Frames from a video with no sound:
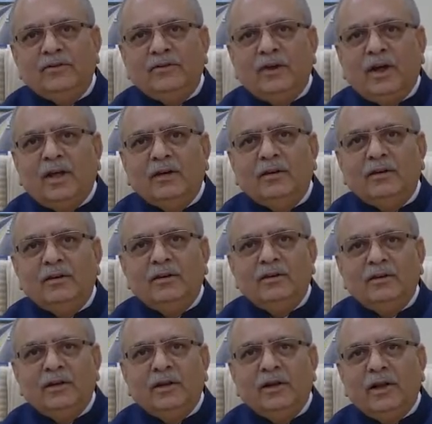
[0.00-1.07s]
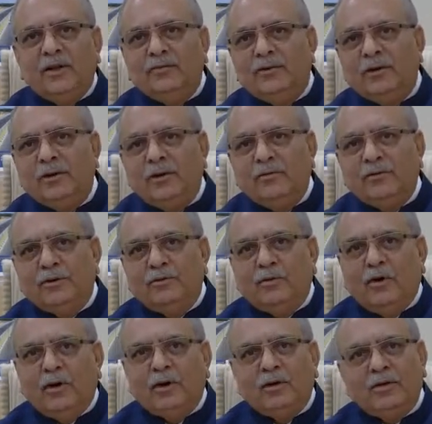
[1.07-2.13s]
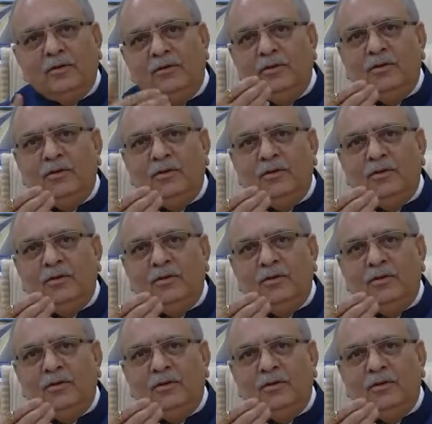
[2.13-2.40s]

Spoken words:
done in every of the war.